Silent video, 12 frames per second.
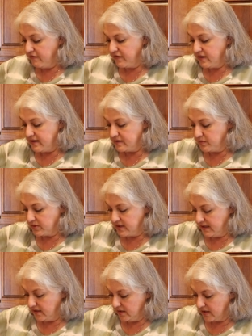For this
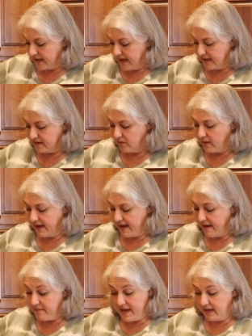particular cake, the way
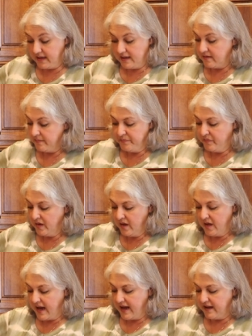I make it,
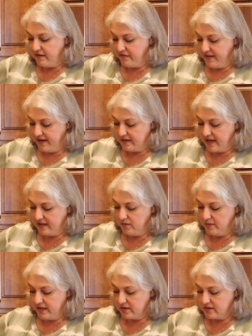I have found I
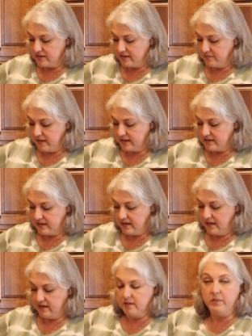do better just to mix
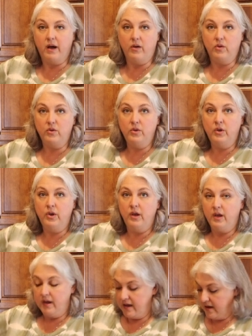it in the bowl.
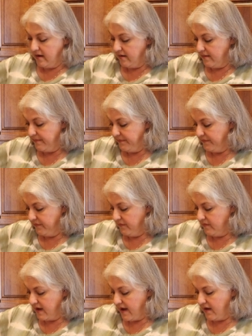Um,
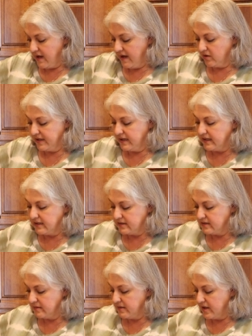I'll, I'll, get into
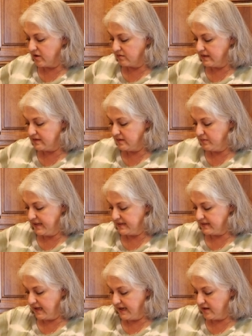some other
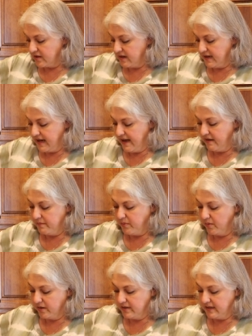recipes later and how
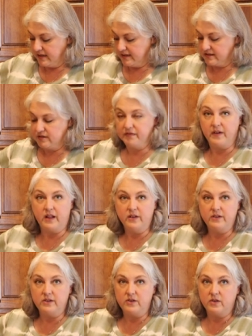important it is to
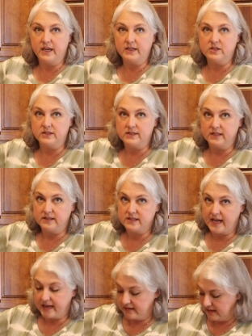follow the directions
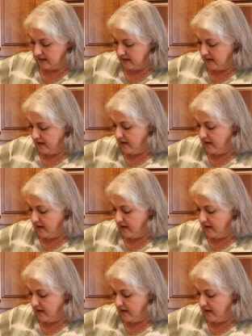exactly.